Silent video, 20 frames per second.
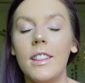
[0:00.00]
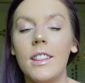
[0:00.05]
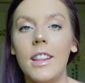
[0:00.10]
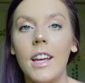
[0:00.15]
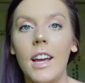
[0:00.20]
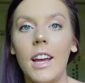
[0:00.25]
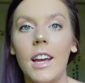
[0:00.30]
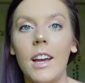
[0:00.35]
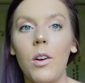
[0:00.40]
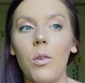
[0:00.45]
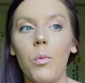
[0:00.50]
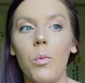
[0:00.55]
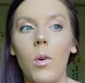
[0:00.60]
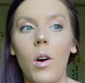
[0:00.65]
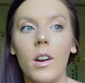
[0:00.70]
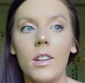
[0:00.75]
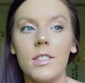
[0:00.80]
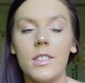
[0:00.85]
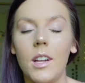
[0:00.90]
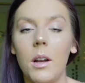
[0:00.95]
they
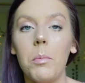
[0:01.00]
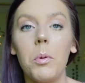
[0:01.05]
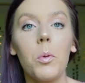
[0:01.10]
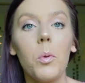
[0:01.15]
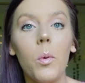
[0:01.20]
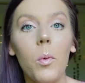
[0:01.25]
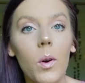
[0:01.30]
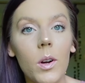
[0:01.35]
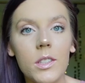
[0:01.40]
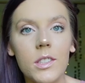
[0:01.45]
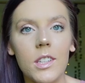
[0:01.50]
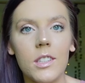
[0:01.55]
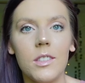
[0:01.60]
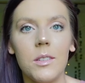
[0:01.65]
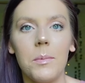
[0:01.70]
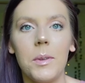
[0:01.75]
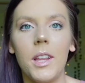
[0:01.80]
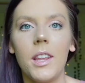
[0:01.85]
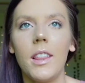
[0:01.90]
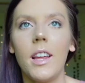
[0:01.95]
want to set up a reward
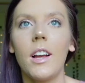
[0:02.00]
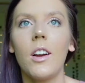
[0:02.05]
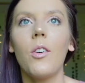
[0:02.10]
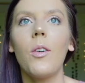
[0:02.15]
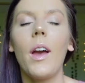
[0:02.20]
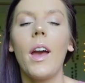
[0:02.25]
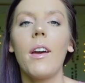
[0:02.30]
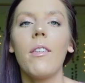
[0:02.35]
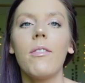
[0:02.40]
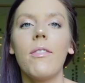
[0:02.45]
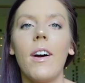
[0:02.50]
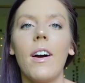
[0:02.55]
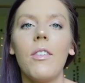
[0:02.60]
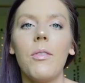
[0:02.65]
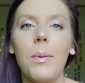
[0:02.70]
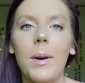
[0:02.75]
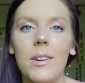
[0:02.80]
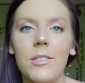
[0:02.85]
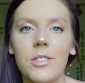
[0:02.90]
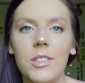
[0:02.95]
system, and they think, okay,
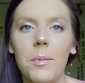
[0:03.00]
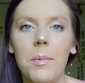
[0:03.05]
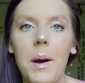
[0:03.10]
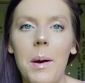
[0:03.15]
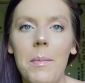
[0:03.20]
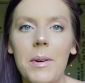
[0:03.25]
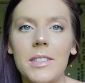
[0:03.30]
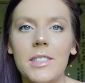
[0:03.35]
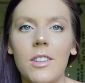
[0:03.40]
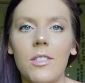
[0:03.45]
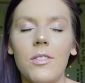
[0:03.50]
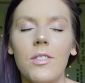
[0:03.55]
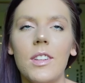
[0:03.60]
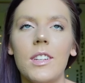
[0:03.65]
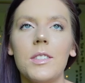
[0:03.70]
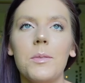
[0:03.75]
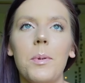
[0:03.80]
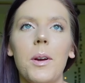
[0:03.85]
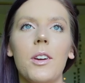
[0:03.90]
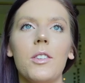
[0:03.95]
five pounds, I'll buy myself
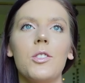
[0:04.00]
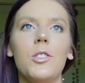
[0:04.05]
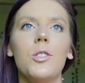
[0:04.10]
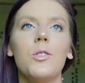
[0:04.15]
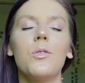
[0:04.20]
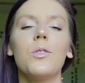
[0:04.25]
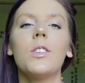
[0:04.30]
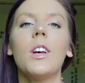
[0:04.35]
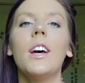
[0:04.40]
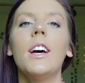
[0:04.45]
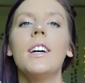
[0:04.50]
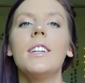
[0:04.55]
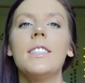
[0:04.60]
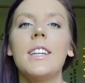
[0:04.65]
this pair of shoes.